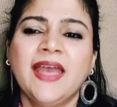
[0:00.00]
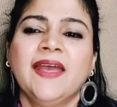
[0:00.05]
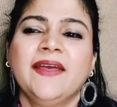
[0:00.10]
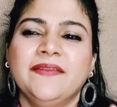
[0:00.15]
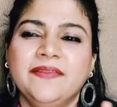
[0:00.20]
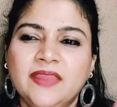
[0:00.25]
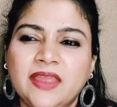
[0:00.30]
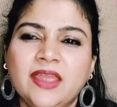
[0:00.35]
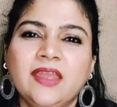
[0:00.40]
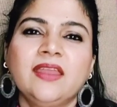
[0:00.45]

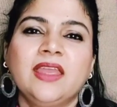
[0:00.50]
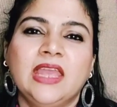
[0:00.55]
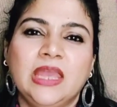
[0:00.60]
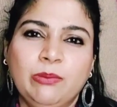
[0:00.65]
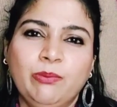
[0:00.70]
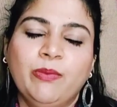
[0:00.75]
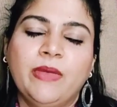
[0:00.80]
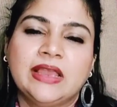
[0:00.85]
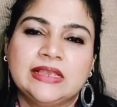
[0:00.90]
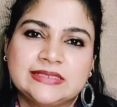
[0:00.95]
They
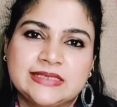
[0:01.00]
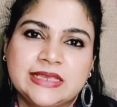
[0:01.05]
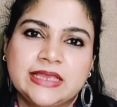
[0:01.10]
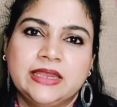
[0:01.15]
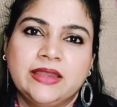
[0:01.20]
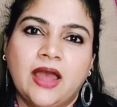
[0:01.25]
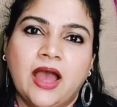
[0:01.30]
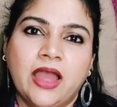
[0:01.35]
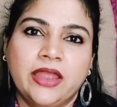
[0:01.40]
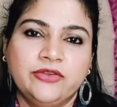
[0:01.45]
keep my skin
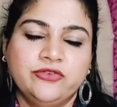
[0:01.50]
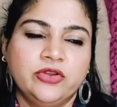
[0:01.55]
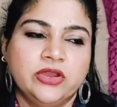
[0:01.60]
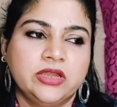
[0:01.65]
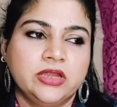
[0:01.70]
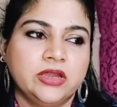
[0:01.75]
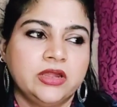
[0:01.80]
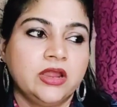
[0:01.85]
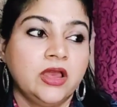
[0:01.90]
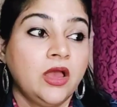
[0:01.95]

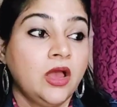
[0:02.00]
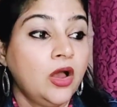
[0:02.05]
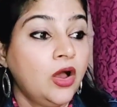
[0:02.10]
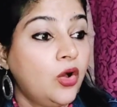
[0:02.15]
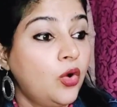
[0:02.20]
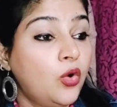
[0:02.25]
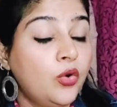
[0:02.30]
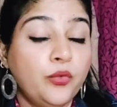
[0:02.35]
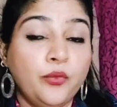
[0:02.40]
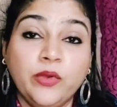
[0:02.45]
hydrated.
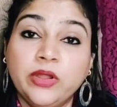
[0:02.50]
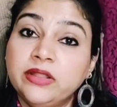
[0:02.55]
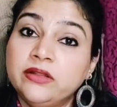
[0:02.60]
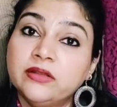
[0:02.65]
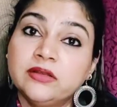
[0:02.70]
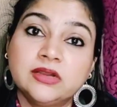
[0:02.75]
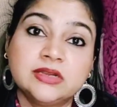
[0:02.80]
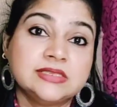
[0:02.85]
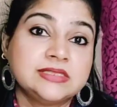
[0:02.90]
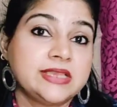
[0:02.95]
Oh,
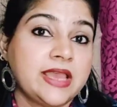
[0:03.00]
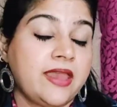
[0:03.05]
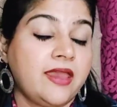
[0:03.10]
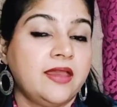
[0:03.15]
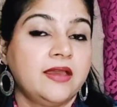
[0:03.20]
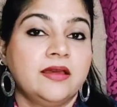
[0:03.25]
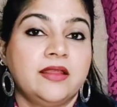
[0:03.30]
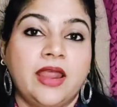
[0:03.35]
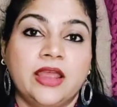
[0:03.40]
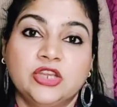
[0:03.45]
winter is
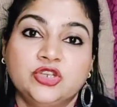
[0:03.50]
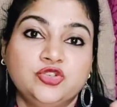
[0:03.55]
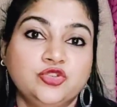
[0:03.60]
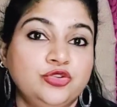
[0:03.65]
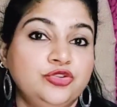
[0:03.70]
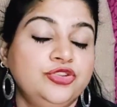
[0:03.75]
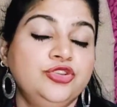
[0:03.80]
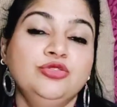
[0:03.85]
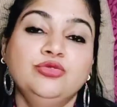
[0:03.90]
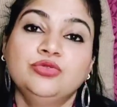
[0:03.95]
here. I
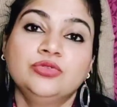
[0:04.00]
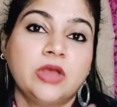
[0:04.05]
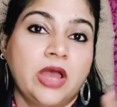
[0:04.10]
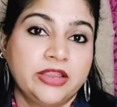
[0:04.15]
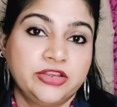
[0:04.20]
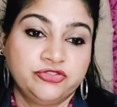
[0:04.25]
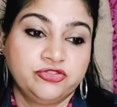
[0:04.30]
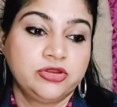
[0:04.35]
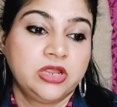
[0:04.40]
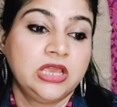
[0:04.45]

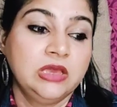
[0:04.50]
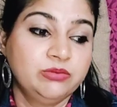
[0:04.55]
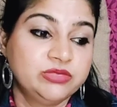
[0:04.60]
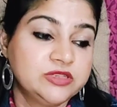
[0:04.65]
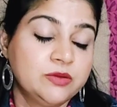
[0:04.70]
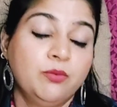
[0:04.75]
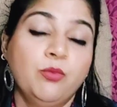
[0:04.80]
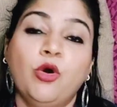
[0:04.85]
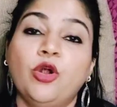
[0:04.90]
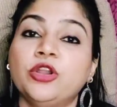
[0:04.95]
should keep
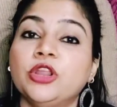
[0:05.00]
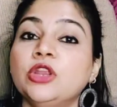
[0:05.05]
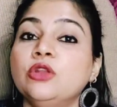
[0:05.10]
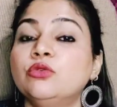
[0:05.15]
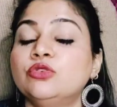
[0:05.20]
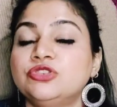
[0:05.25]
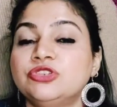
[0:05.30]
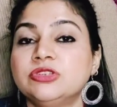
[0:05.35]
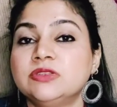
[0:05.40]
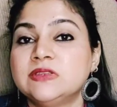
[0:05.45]
some body
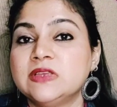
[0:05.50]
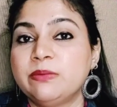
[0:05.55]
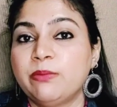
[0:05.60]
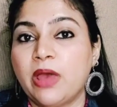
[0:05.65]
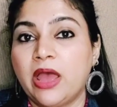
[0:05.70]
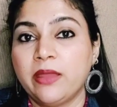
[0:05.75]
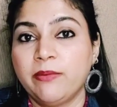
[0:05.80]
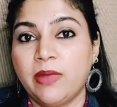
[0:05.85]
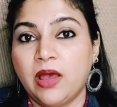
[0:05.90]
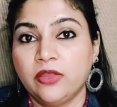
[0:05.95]
lotions in
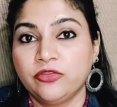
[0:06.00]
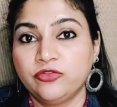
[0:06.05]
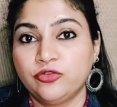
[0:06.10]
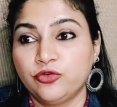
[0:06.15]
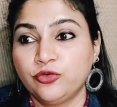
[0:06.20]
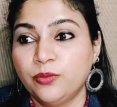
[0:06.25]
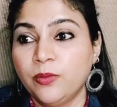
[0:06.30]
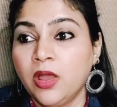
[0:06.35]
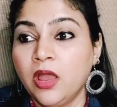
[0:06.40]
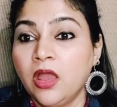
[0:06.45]
my
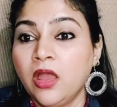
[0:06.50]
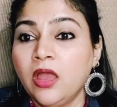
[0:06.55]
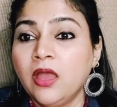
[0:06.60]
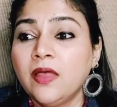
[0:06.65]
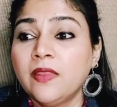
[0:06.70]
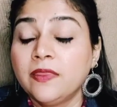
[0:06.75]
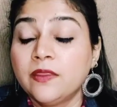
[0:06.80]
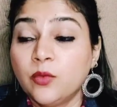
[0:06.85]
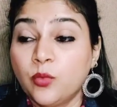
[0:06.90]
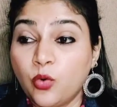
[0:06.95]
bathroom.
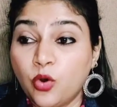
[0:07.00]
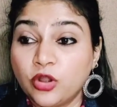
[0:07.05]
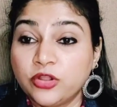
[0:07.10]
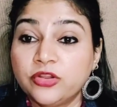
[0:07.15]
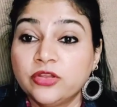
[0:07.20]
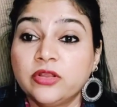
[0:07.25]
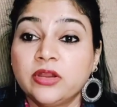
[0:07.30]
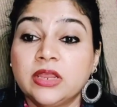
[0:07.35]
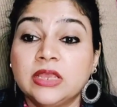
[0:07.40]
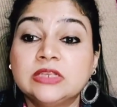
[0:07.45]
The
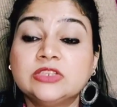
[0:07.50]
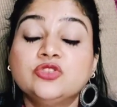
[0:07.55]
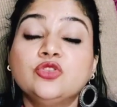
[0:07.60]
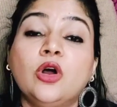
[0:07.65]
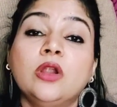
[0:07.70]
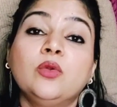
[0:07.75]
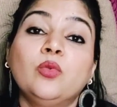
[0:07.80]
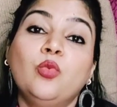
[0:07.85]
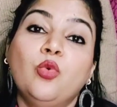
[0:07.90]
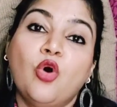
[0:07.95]
water is
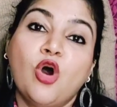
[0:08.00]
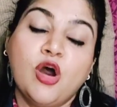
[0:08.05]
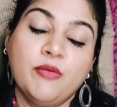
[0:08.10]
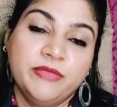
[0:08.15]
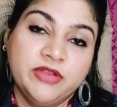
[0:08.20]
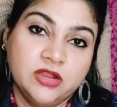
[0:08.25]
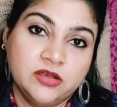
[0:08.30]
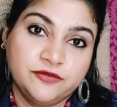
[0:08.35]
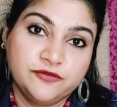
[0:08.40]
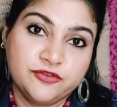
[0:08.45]
not warm
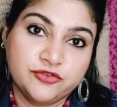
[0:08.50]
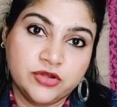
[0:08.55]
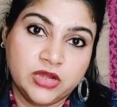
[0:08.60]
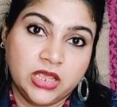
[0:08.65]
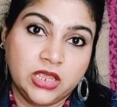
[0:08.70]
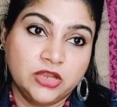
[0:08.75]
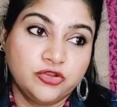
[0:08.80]
enough today.